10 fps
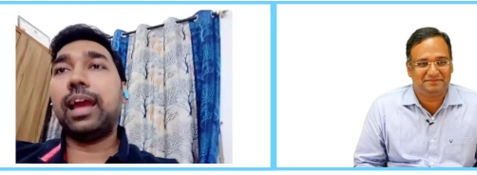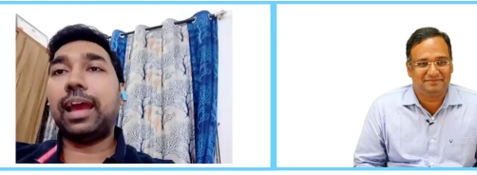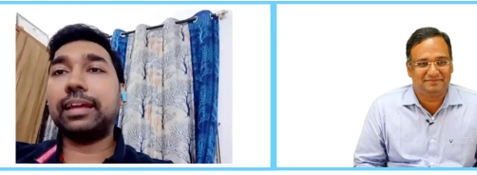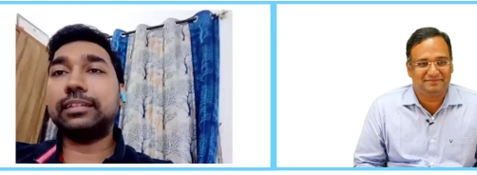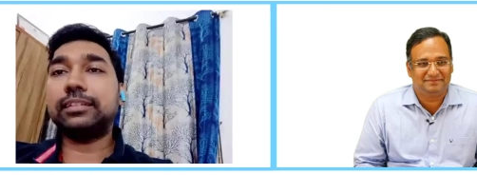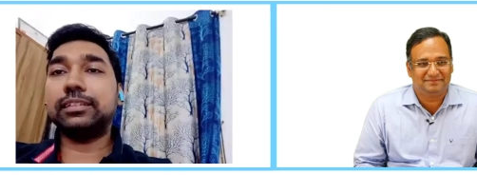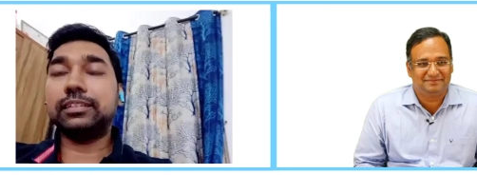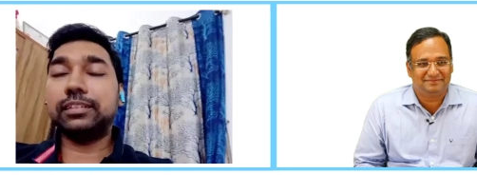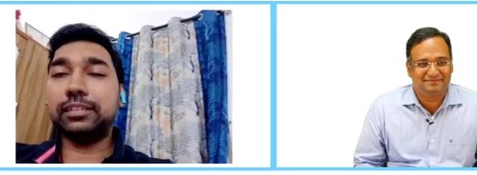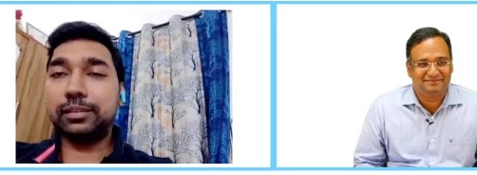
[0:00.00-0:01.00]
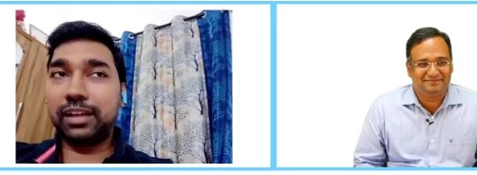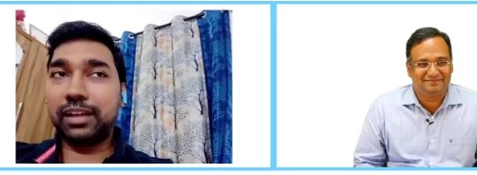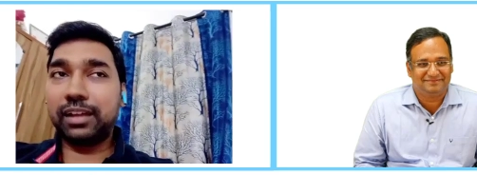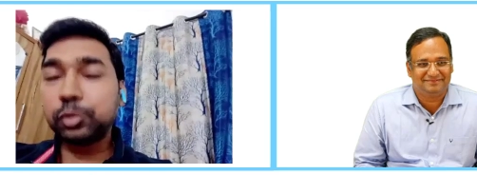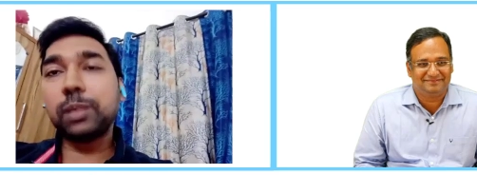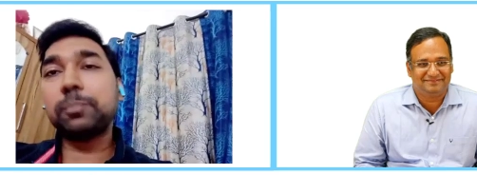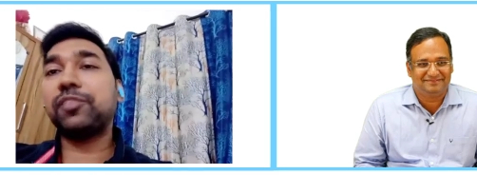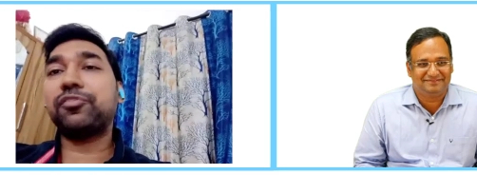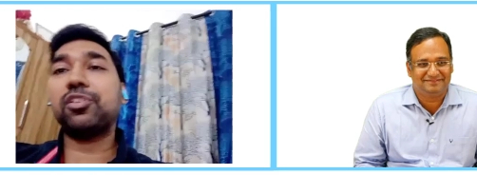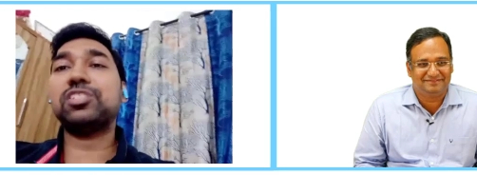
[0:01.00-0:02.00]
Speaker 1: And I took up
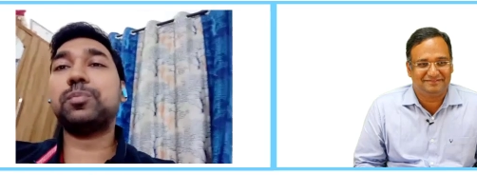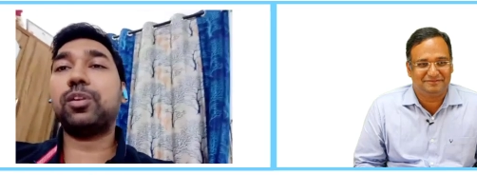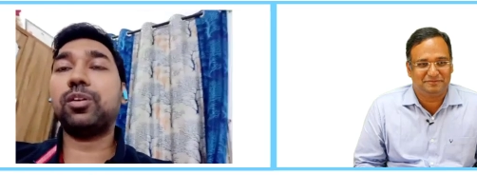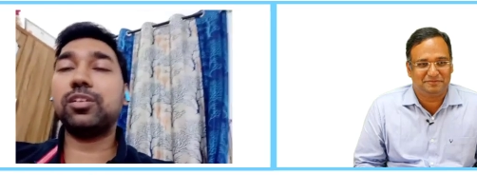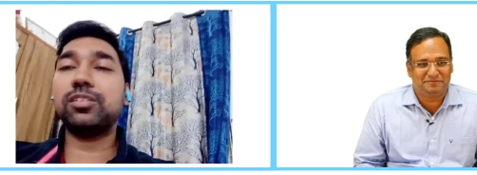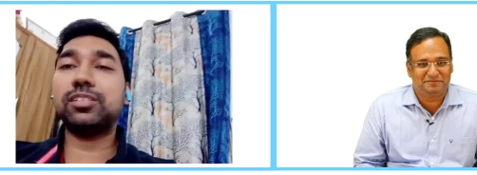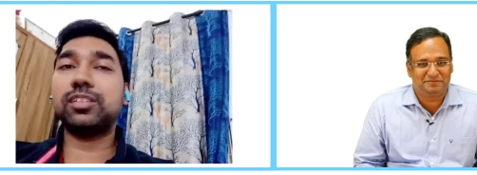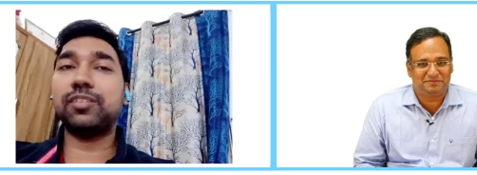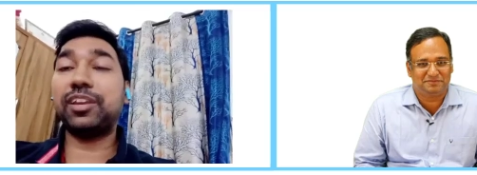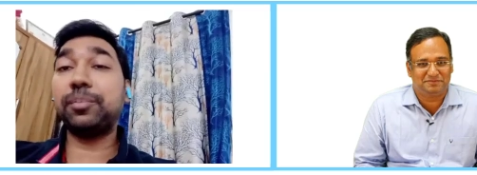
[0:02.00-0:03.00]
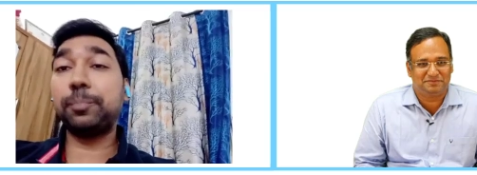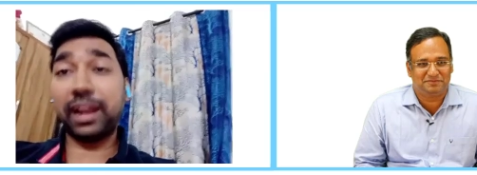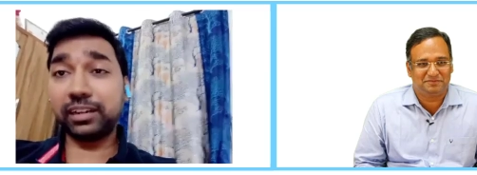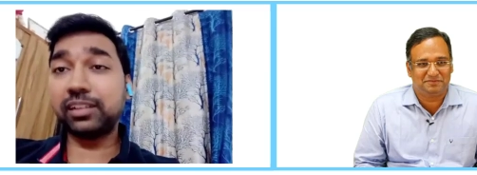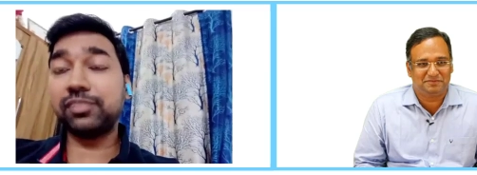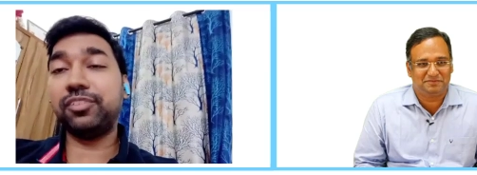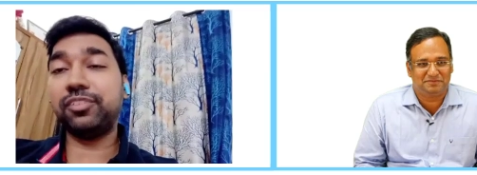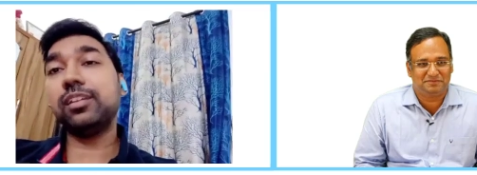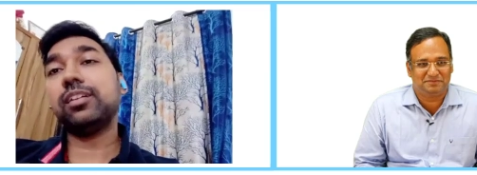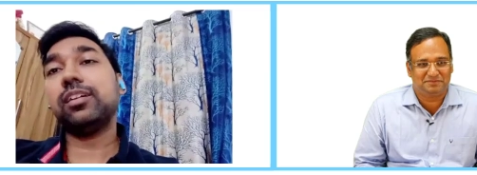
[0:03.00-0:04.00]
nephrology because it's a very practical field,